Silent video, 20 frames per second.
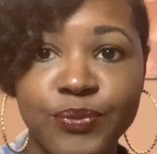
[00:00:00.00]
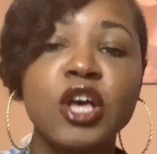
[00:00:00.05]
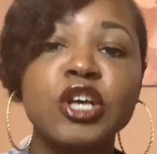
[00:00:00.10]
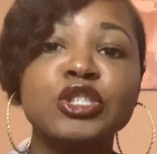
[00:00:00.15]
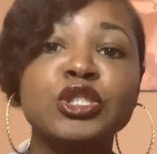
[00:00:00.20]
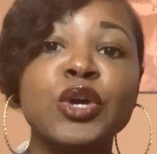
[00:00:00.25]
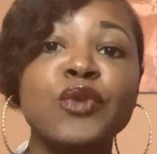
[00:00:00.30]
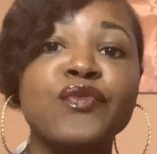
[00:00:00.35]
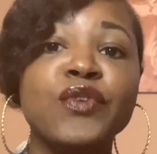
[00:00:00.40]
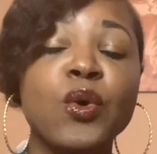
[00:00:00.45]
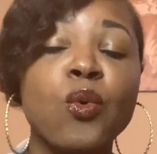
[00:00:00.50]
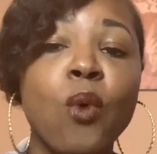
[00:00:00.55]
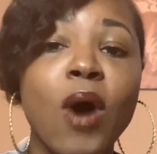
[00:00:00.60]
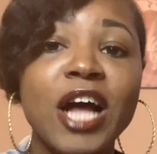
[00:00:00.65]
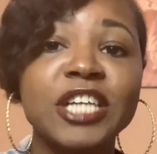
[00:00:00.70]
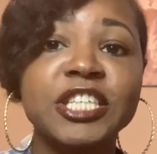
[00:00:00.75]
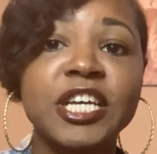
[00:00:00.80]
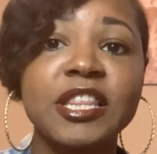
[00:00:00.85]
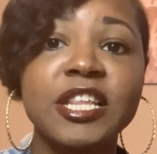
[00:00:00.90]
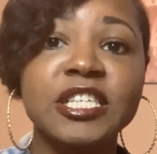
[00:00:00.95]
So if you're
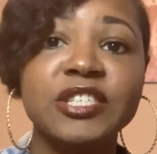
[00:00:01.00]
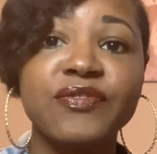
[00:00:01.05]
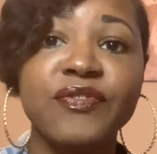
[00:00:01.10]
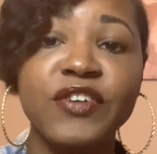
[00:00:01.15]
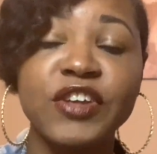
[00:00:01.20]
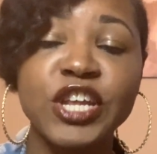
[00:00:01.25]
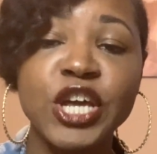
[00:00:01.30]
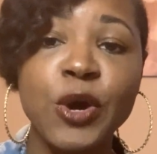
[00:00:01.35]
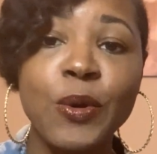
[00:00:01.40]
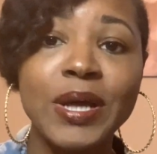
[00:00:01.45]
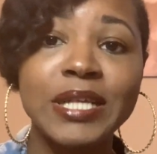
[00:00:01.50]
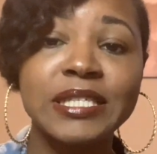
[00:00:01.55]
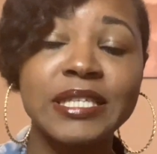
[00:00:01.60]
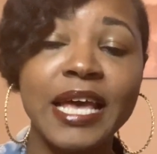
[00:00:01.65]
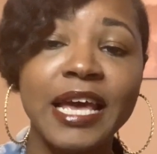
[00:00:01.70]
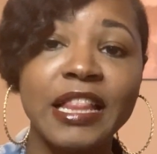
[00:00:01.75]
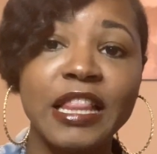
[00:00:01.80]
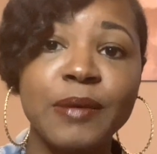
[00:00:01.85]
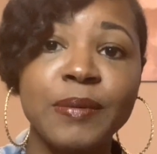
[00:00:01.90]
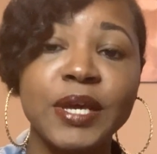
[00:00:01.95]
watching this video, it's
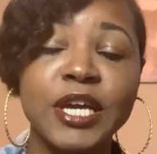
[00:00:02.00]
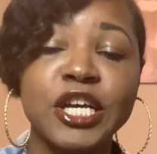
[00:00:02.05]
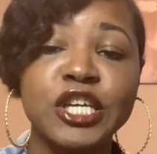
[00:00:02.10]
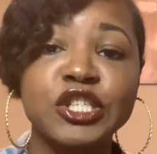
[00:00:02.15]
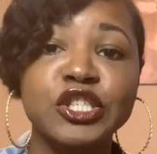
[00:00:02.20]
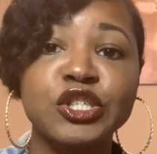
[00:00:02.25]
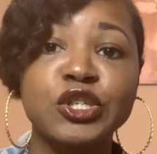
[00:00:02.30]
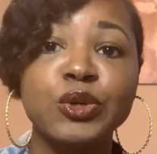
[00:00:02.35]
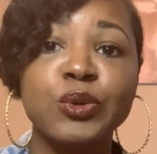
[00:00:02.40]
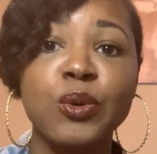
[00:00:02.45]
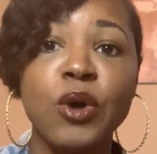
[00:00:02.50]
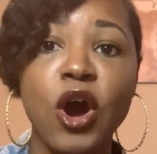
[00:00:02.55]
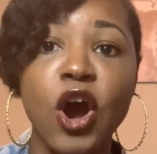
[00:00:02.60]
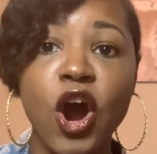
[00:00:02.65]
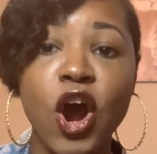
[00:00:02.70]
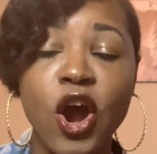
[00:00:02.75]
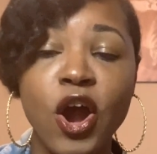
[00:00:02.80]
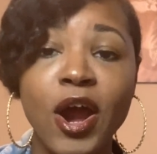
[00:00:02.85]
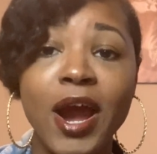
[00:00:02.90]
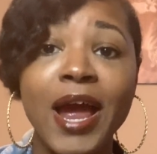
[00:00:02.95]
likely because you
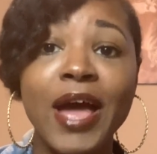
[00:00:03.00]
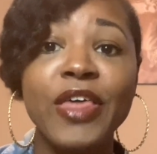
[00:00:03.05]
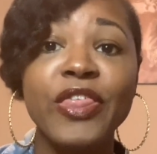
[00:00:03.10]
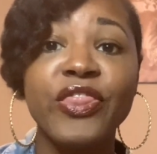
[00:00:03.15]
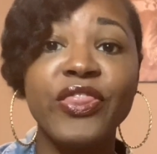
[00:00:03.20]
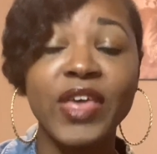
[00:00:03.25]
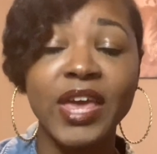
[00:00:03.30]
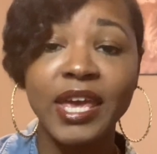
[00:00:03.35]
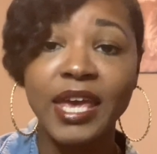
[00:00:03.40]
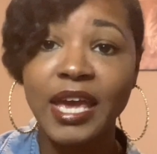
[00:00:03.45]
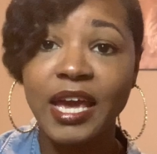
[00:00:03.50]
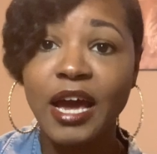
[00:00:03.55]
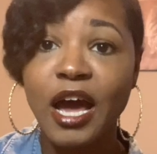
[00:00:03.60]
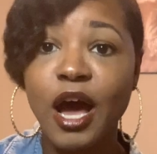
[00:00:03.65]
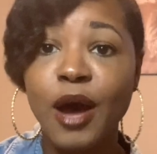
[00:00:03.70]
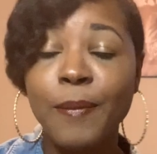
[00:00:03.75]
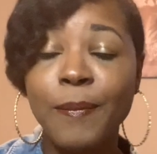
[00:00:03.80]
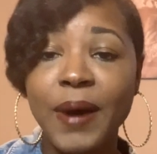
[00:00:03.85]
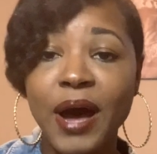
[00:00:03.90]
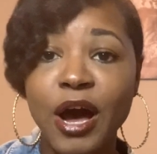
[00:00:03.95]
are thinking
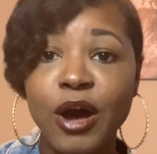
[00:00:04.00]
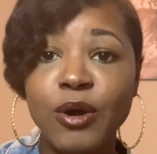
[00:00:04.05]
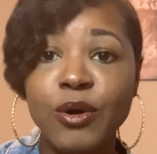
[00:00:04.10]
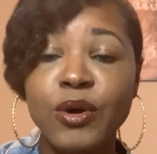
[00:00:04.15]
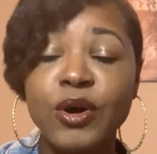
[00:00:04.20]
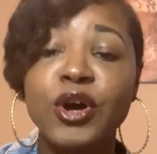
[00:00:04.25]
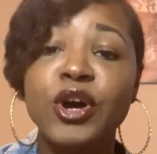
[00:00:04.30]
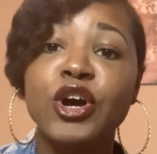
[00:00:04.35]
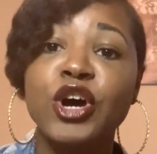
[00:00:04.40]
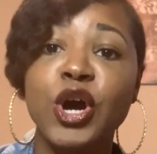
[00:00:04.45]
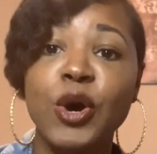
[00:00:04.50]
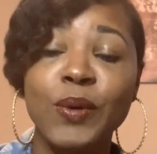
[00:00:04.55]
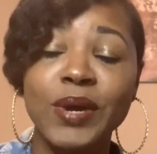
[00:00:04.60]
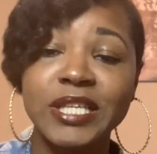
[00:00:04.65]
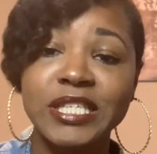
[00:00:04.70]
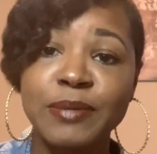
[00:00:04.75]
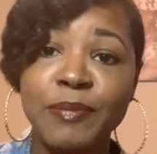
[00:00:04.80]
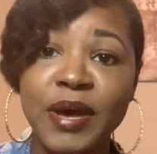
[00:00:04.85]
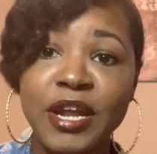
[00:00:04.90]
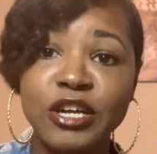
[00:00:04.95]
about going
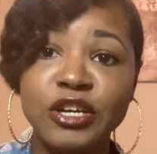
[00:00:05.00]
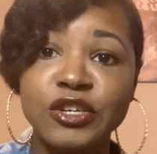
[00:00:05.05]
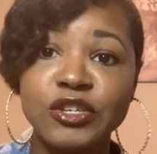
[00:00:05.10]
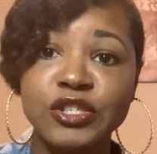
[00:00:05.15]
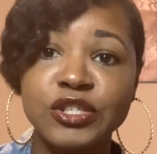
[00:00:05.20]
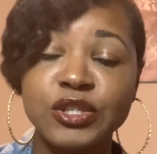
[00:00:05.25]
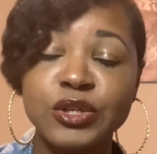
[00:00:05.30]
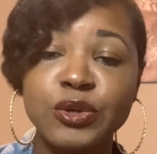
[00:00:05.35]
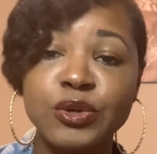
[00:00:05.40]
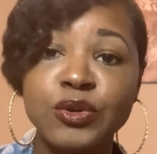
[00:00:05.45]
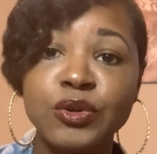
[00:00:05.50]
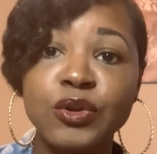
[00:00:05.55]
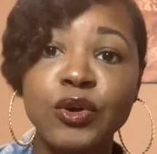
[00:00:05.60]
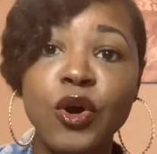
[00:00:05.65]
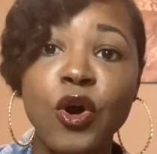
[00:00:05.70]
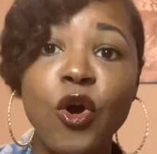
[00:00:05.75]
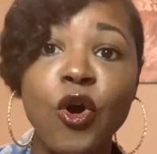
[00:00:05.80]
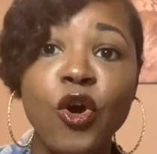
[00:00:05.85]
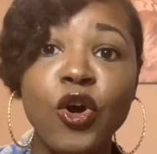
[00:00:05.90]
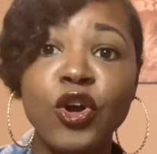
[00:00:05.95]
to medical
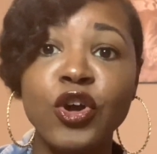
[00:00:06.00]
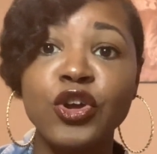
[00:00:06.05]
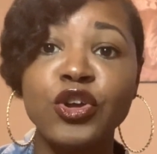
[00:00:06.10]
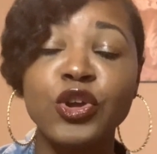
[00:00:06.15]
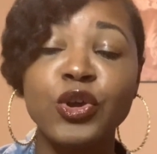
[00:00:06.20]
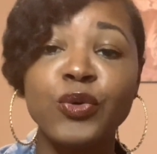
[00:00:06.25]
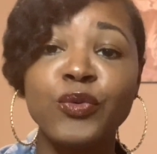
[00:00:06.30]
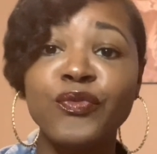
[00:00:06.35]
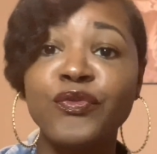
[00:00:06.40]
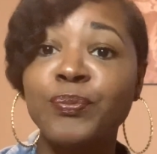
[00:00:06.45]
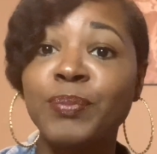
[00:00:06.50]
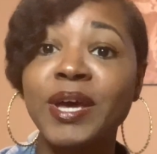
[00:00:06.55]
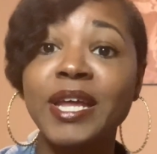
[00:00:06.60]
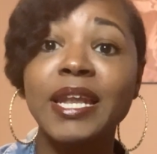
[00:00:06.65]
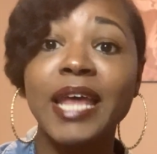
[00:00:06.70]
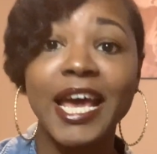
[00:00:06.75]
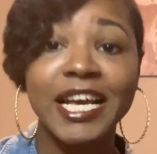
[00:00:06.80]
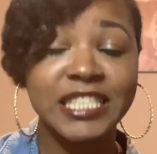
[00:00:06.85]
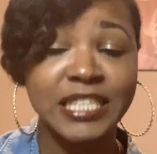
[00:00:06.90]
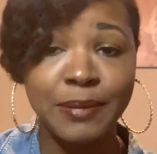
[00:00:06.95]
school or you've
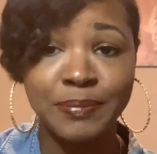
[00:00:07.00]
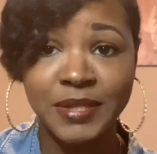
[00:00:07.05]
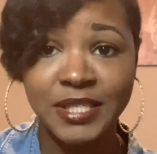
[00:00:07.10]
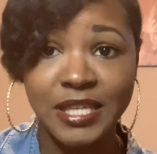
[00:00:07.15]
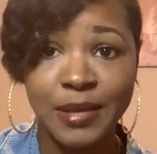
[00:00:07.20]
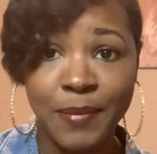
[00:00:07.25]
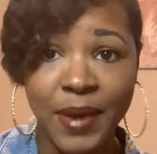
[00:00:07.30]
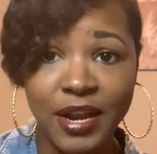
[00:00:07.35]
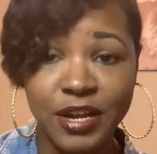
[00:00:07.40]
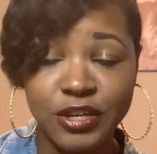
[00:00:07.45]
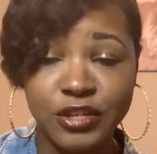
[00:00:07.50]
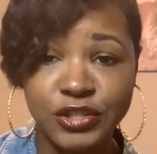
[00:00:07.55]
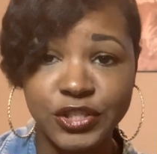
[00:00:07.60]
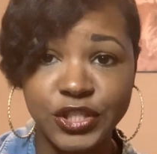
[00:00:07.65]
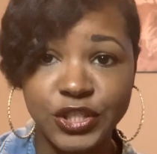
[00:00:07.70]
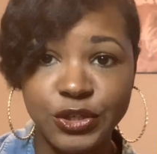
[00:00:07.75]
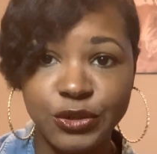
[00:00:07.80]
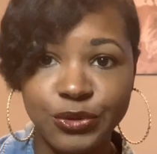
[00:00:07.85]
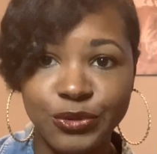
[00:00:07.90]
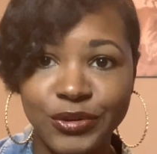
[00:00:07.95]
been accepted to medical
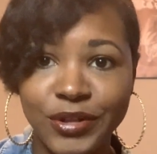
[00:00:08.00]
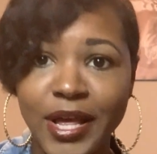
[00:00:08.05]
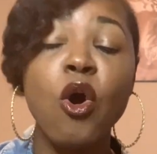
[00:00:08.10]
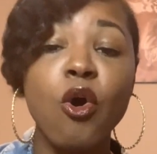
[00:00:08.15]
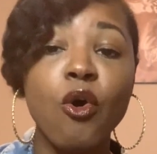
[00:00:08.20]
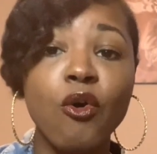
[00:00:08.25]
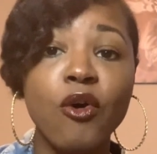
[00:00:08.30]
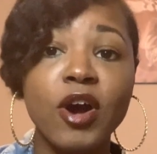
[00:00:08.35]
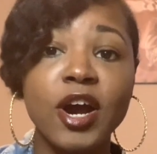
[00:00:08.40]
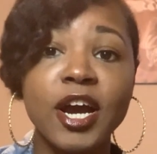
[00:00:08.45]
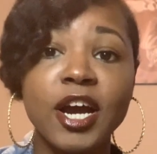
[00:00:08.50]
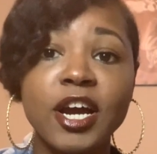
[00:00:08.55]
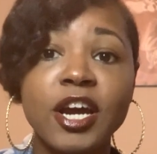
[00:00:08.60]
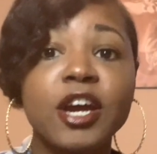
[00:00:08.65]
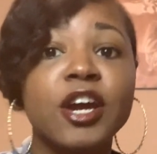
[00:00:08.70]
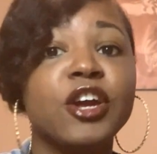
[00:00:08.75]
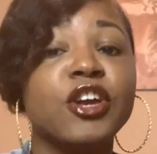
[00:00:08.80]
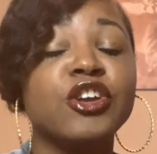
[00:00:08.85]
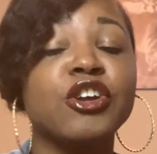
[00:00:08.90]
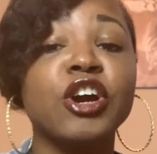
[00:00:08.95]
school or
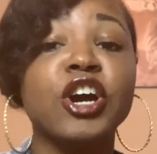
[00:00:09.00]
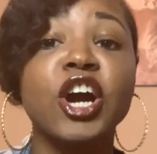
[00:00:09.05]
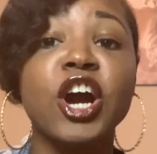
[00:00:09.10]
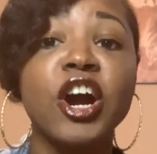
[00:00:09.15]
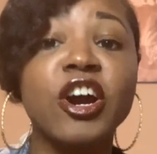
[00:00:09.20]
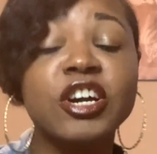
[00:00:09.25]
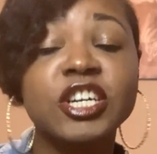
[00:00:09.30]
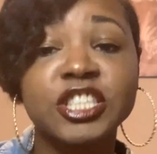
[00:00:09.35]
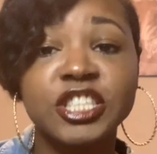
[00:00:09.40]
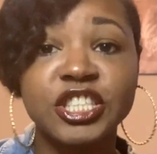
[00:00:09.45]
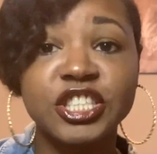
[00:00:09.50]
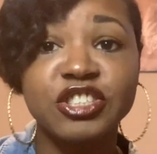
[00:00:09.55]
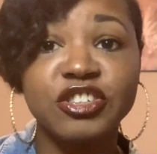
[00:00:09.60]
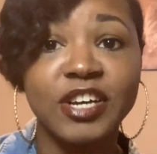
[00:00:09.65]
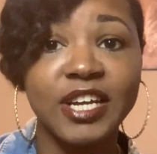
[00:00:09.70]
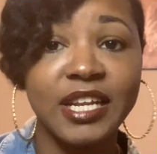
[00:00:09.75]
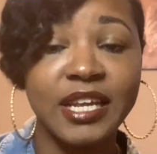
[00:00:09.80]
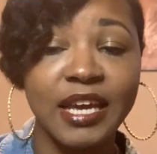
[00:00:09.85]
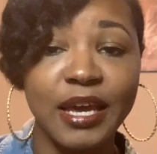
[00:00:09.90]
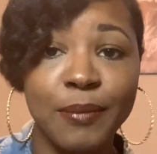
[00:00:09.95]
you're currently
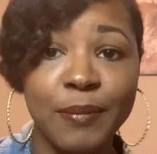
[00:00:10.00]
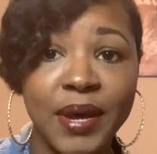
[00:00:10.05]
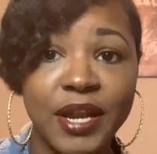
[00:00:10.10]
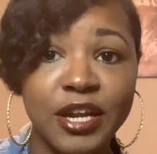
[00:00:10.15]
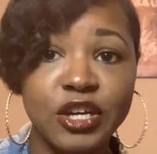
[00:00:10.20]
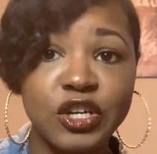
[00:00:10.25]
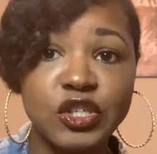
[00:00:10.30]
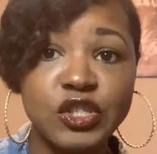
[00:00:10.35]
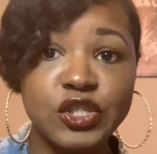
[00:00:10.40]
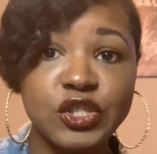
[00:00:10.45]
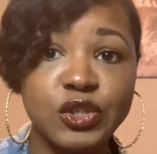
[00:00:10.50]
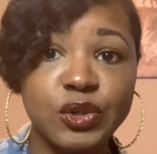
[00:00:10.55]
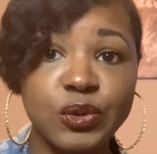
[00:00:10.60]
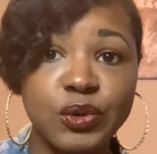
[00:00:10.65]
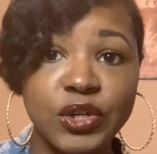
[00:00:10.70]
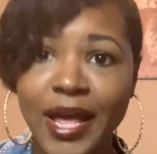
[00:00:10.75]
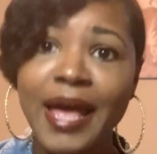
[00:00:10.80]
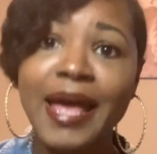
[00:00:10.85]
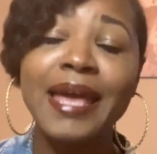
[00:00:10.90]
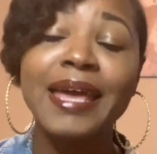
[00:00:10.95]
training in medical
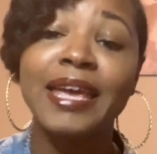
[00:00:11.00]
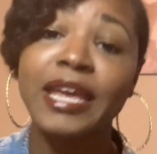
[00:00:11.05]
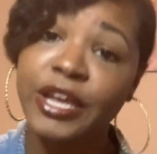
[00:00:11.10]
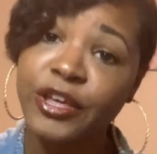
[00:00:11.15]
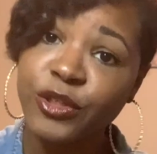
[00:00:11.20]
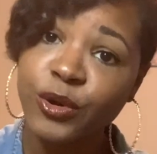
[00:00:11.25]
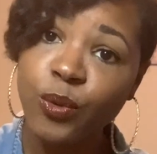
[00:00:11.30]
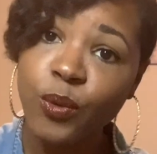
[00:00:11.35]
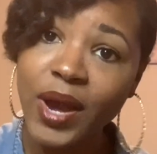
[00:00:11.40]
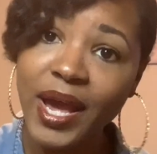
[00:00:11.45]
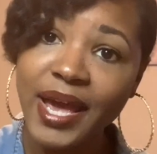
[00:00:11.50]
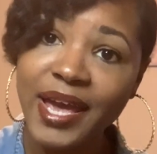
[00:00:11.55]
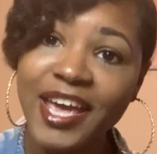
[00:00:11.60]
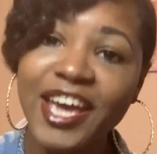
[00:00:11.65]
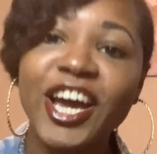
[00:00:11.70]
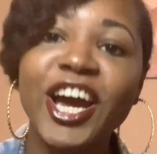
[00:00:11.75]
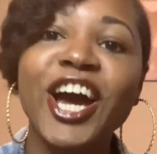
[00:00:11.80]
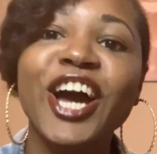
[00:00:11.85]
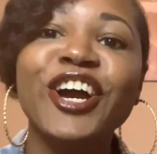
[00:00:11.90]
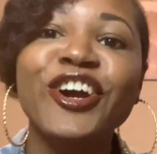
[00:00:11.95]
school. Either
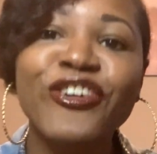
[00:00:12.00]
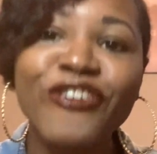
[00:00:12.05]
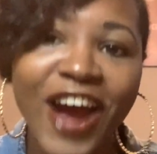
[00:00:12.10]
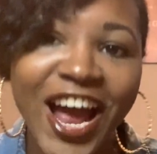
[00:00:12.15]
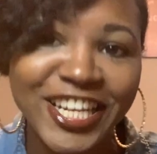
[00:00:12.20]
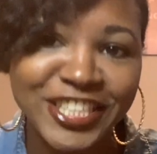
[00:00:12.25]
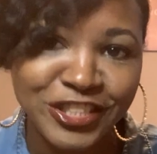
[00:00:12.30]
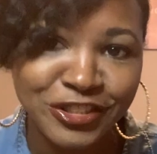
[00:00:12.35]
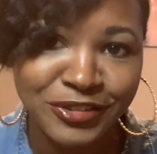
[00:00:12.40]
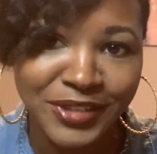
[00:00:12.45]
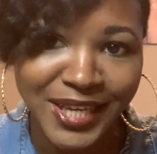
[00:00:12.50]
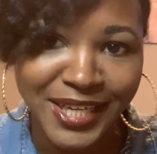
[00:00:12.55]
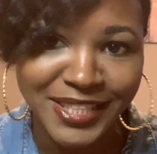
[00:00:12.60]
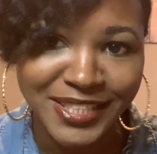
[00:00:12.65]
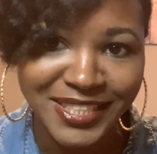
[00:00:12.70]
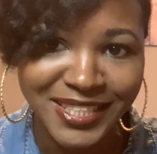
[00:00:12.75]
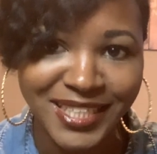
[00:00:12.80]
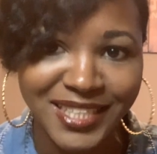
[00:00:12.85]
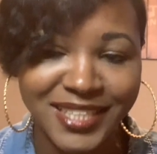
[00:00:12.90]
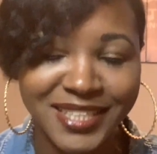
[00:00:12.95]
way,
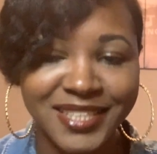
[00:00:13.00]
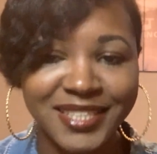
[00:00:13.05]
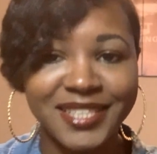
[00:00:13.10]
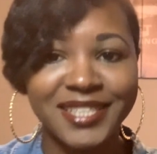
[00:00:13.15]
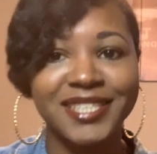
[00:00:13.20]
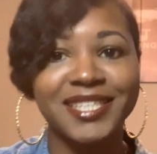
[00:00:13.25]
congratulations.